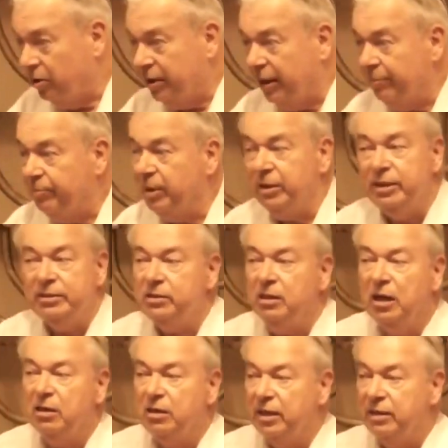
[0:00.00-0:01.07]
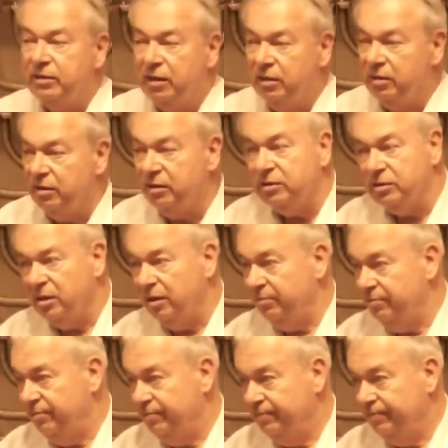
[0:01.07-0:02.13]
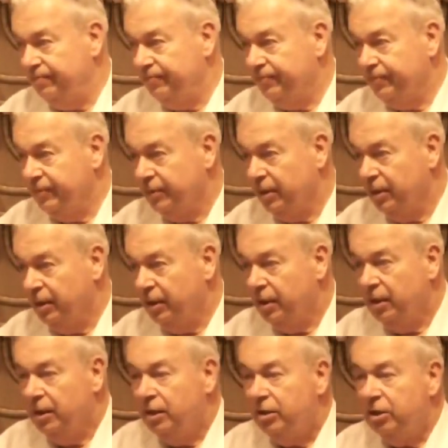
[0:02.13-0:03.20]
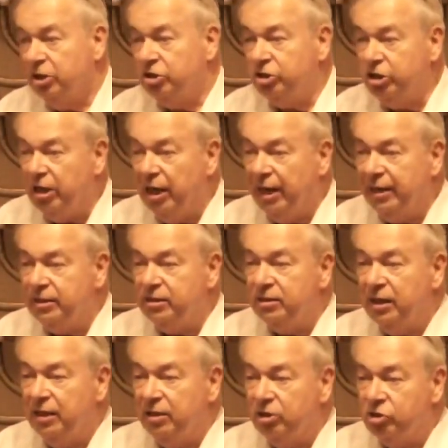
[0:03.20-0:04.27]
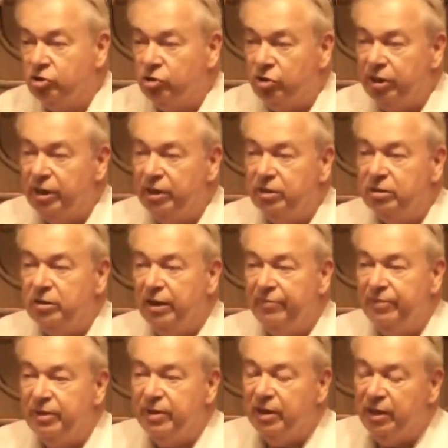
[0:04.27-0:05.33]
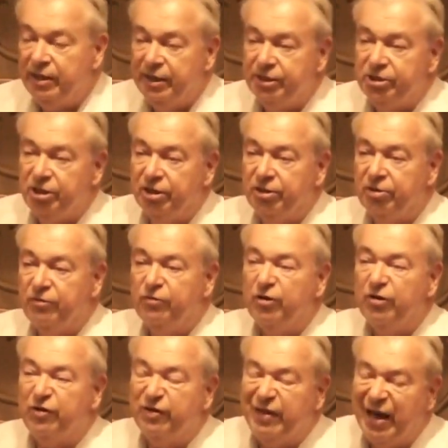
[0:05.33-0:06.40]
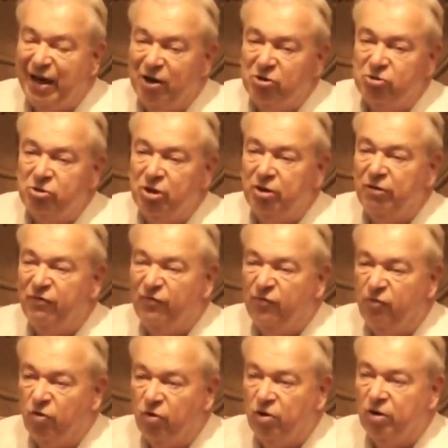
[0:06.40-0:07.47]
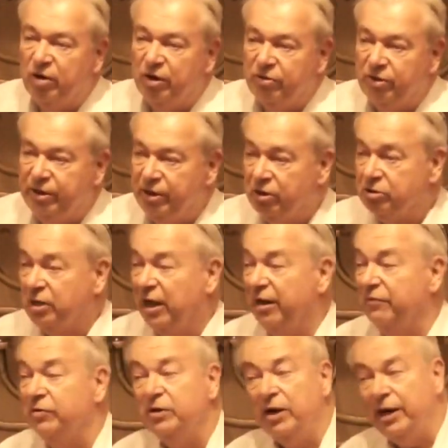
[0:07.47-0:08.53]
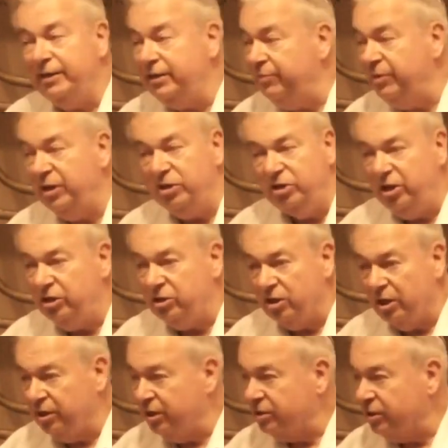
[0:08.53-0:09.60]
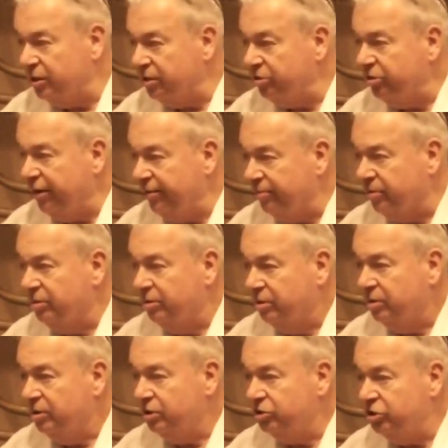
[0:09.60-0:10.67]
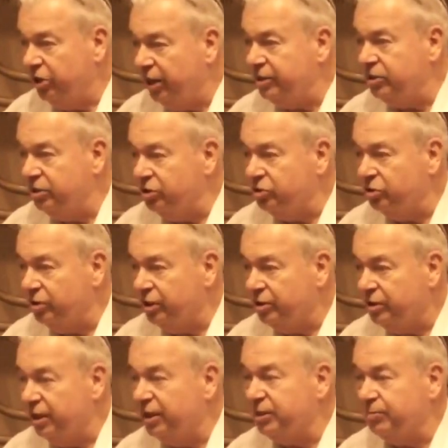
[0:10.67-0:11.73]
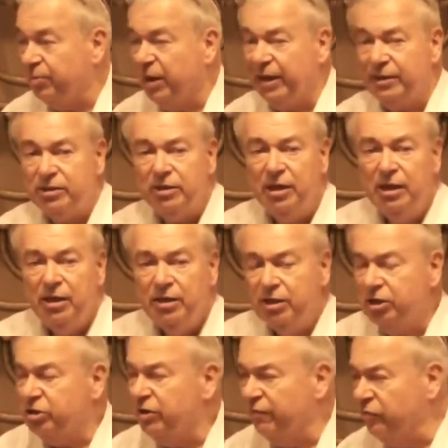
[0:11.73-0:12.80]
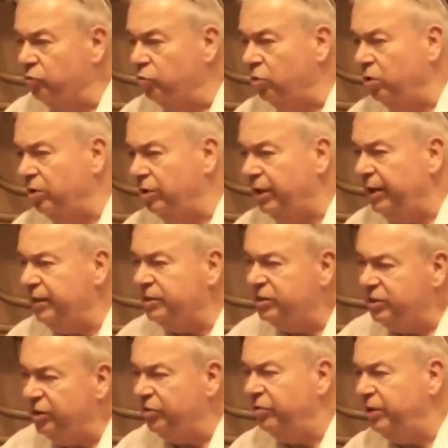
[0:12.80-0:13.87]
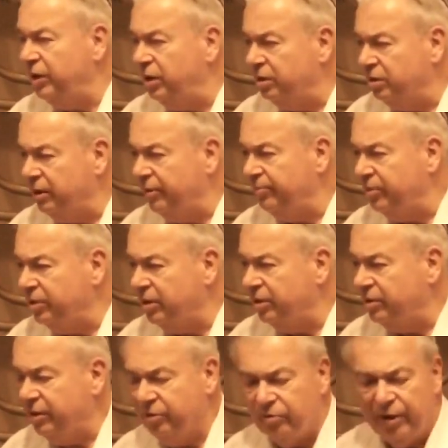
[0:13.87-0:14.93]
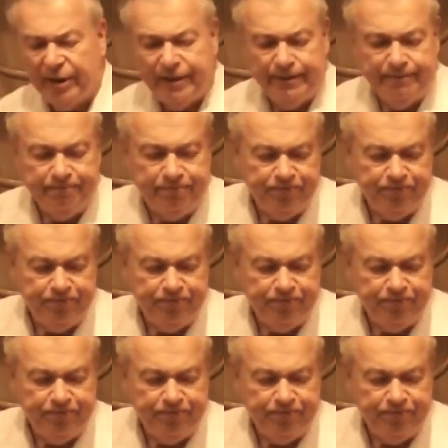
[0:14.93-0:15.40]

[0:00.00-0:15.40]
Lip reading: Okay, but it's not like that in Islam. The Shiites and the Sunnis have been killing each other for 1,400 years. I have a 90-minute teaching on this on the table. Shiites and the Sunnis. It explains the civil war in Syria, Lebanon, and Iraq.